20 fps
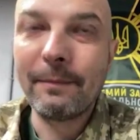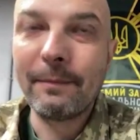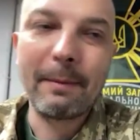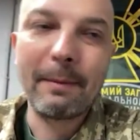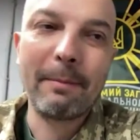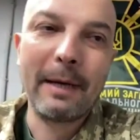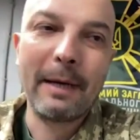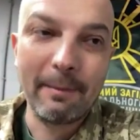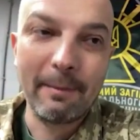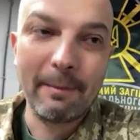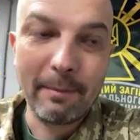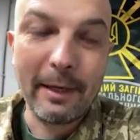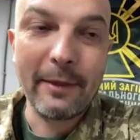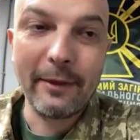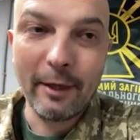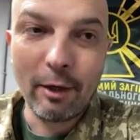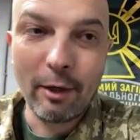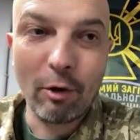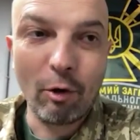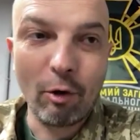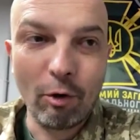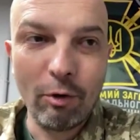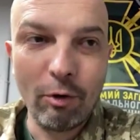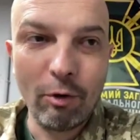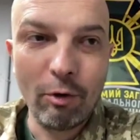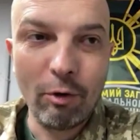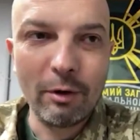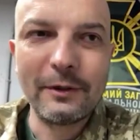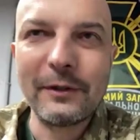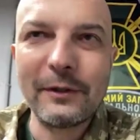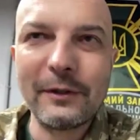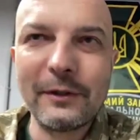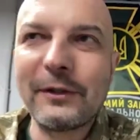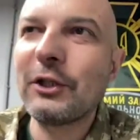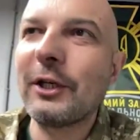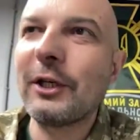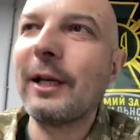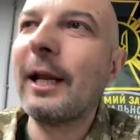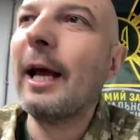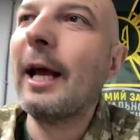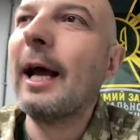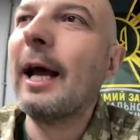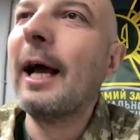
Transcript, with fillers: by, by their own decision,